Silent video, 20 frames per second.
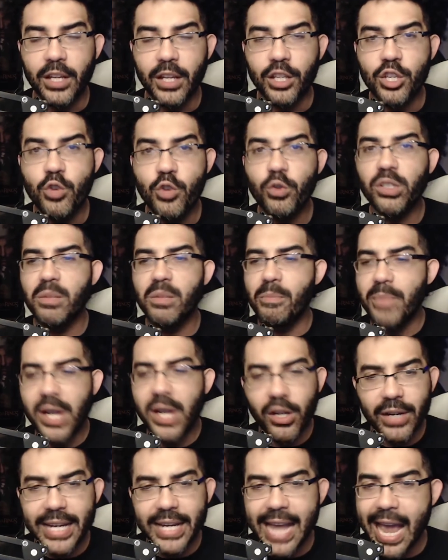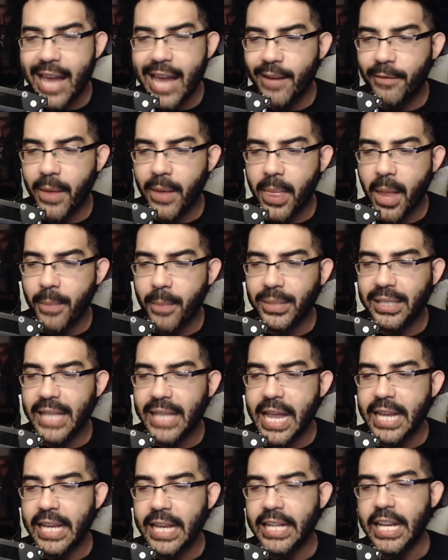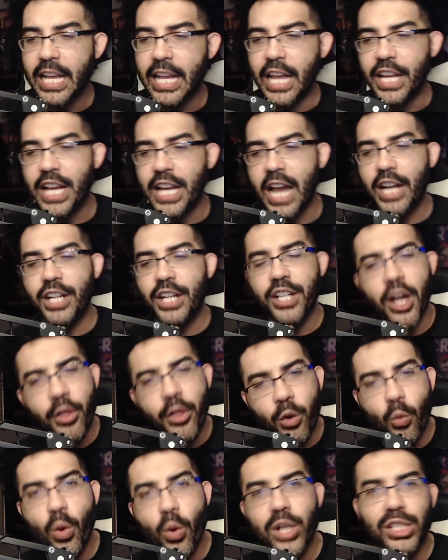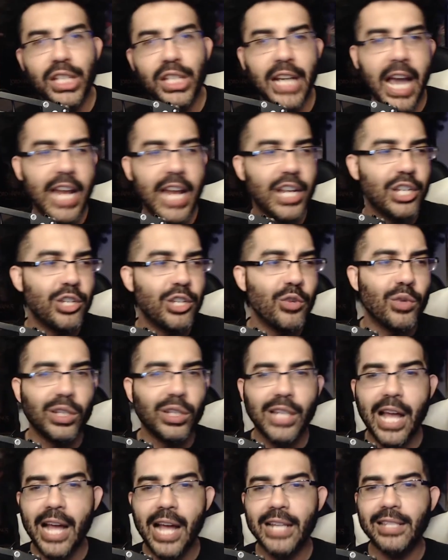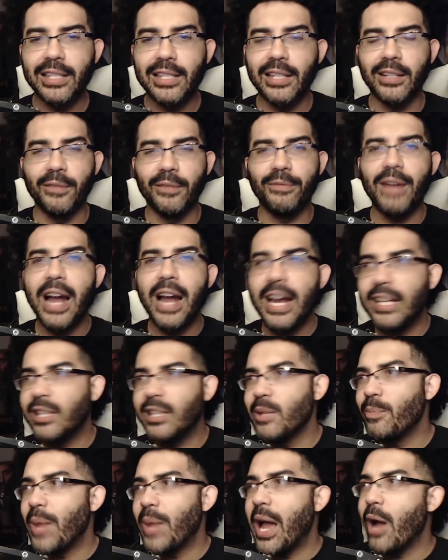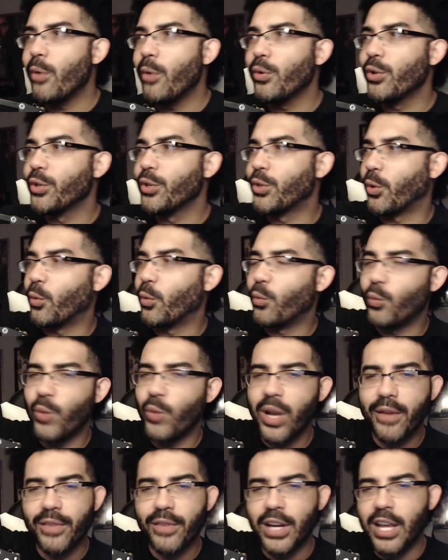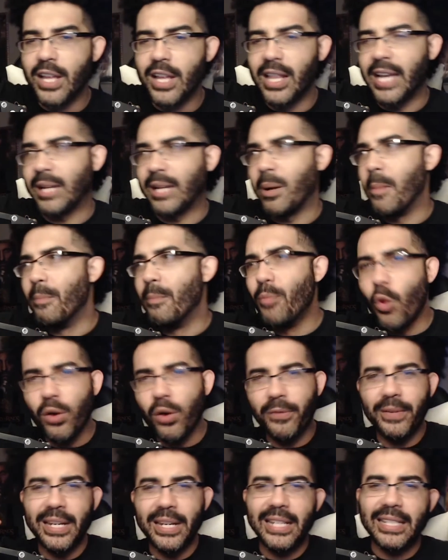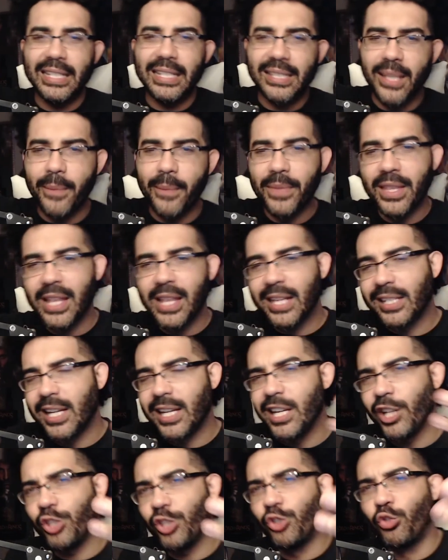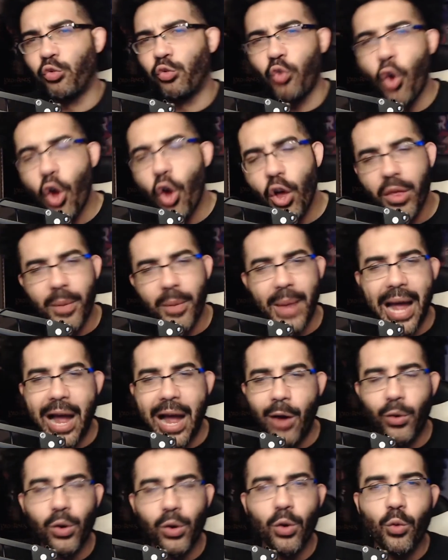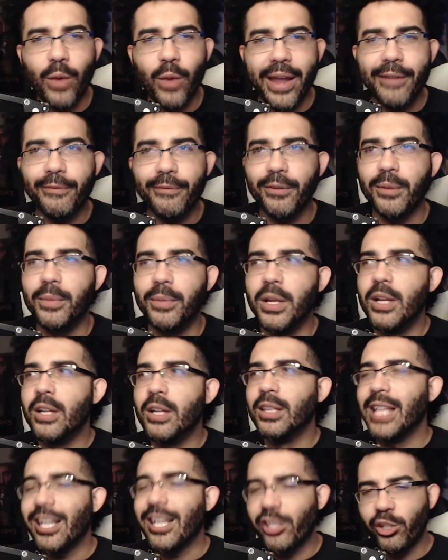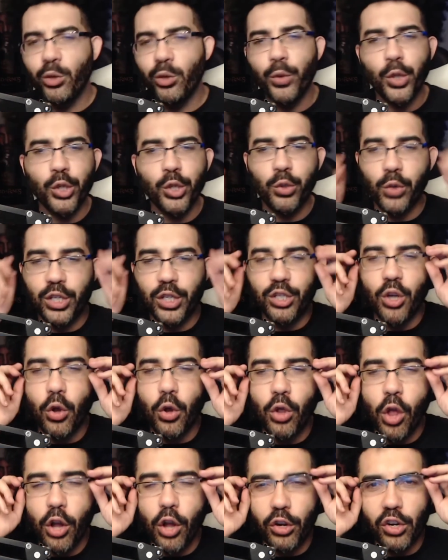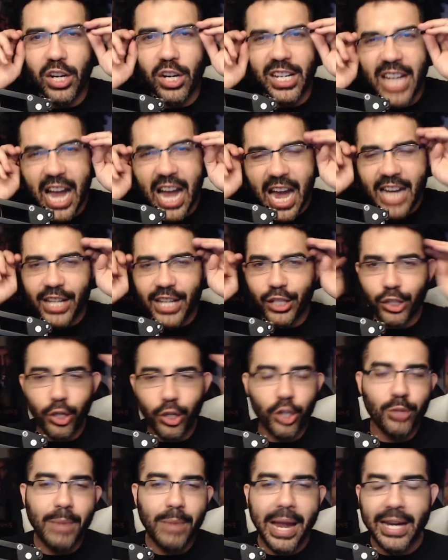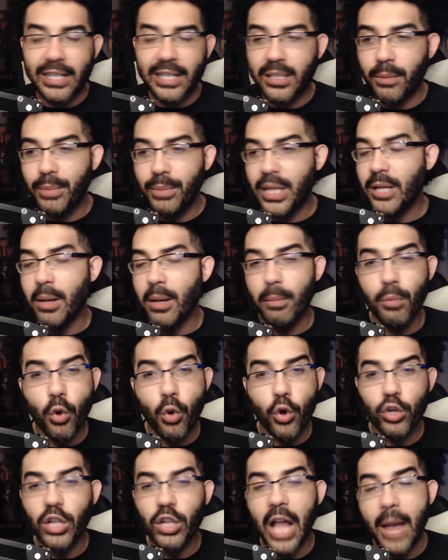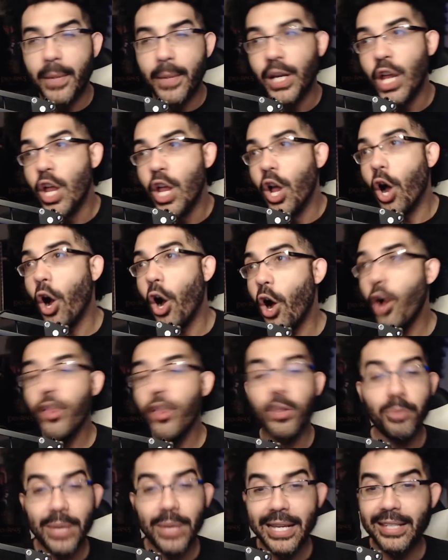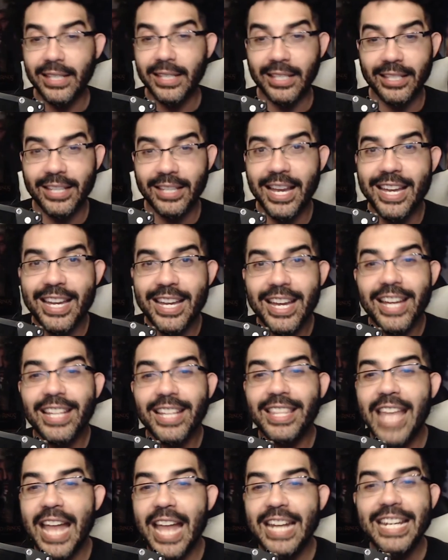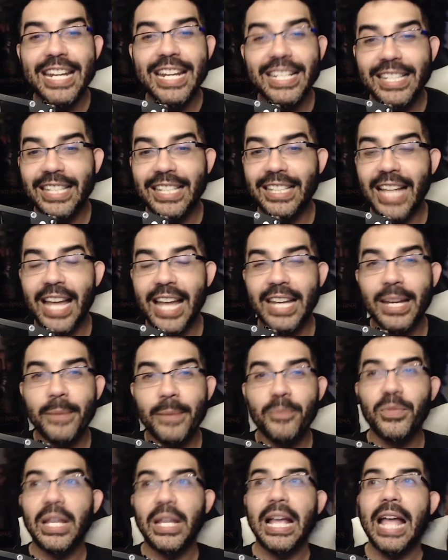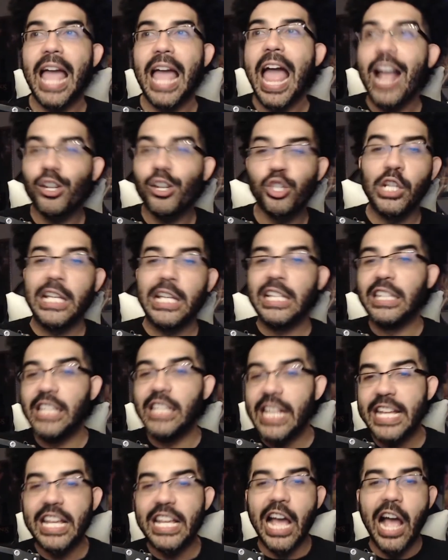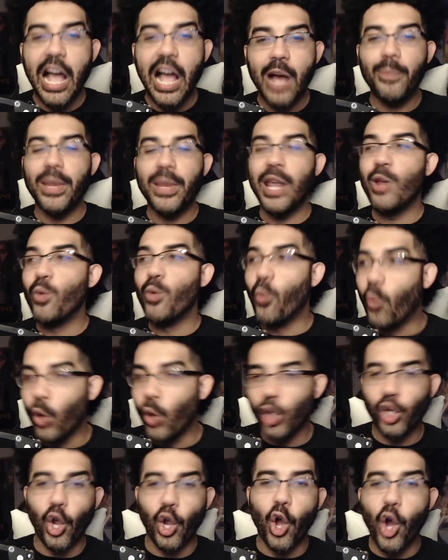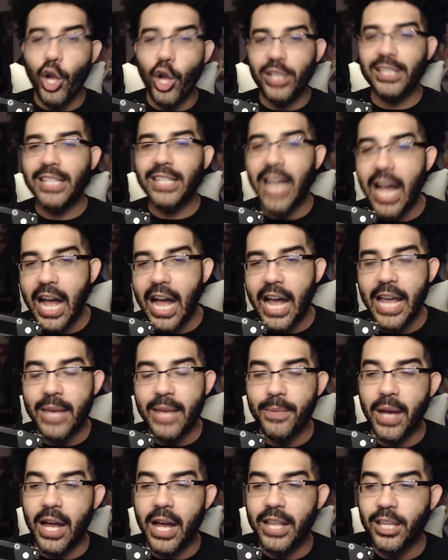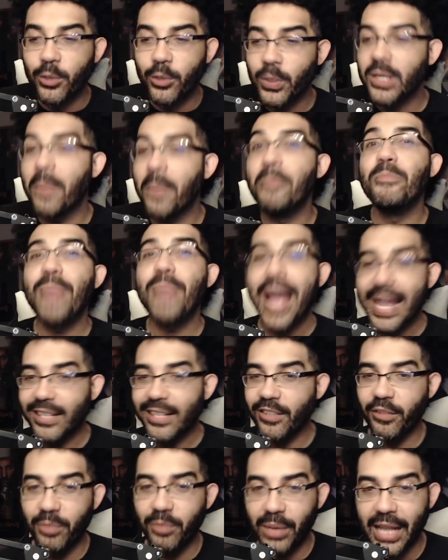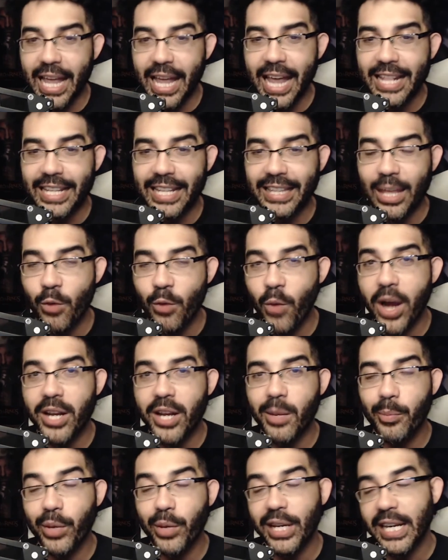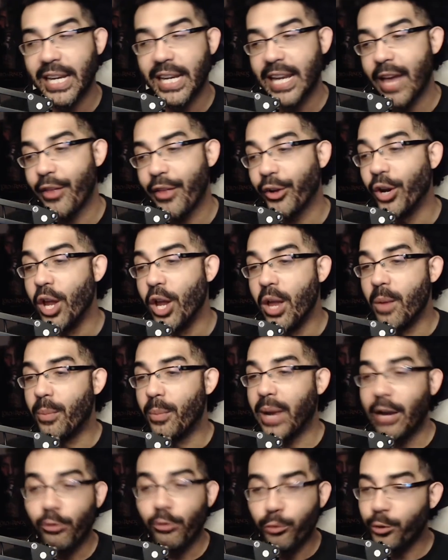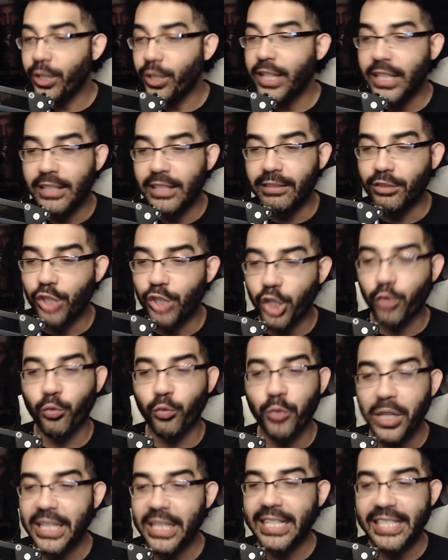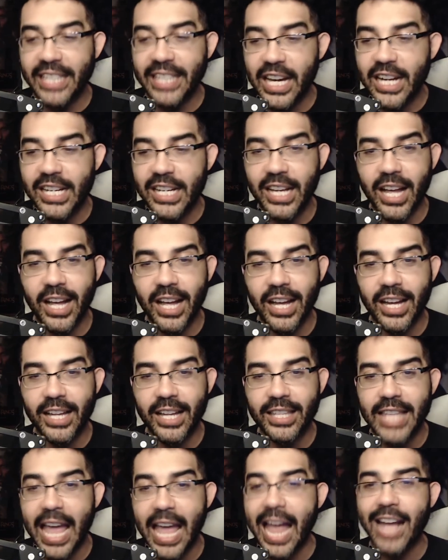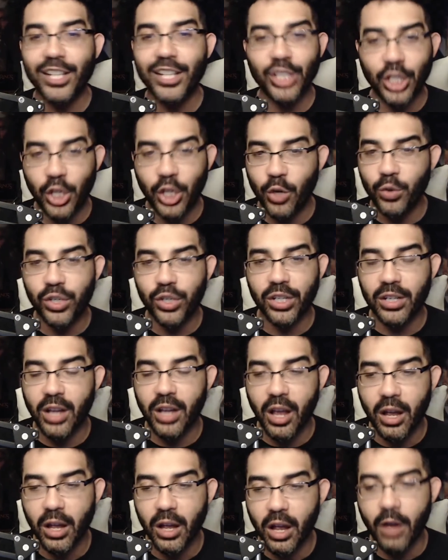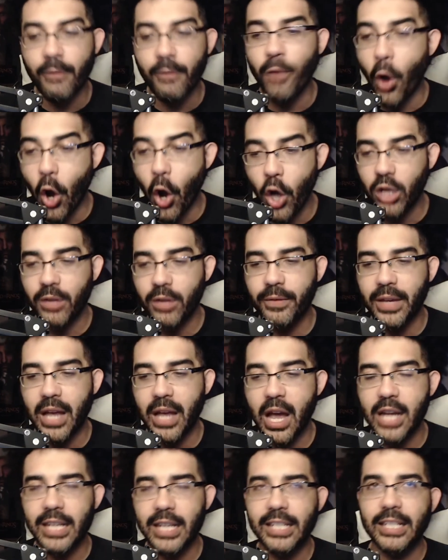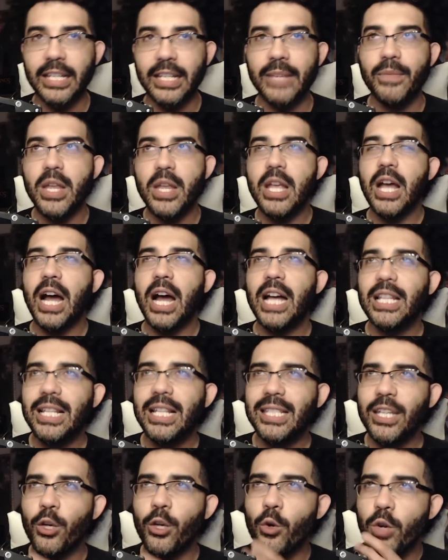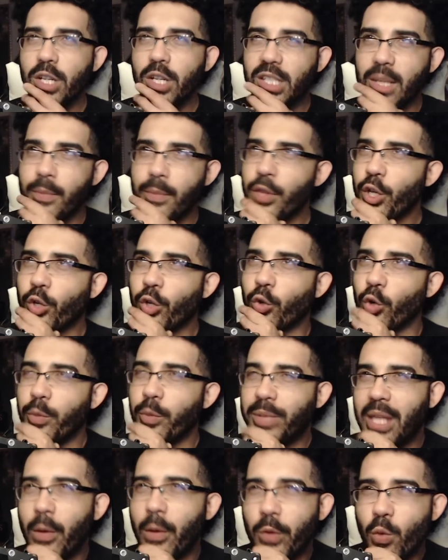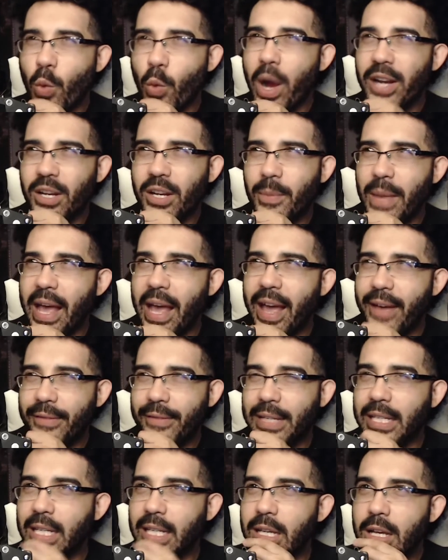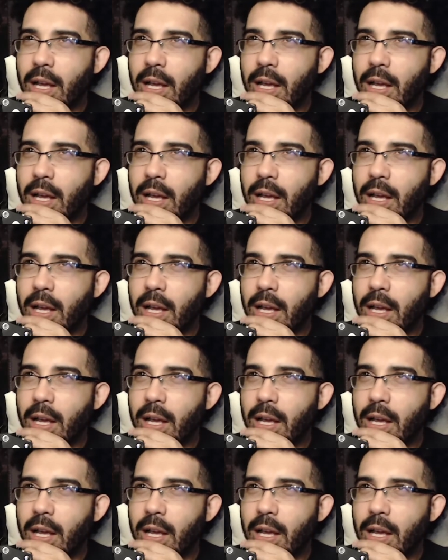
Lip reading: use Myriad, if I'm not mistaken. You got another one to kind of utilize the Leviathan powers or whatever, like morph it into something that's going to draw the power away from Lex Luthor so he's no longer a god and turns back into being a mortal. I mean, all the pieces that need to like actually link up and work on time. This was a massive plan that they wind up putting together, but I really just really dug the execution of all of it, honestly. Let's see, who are some of the groups that we wind up having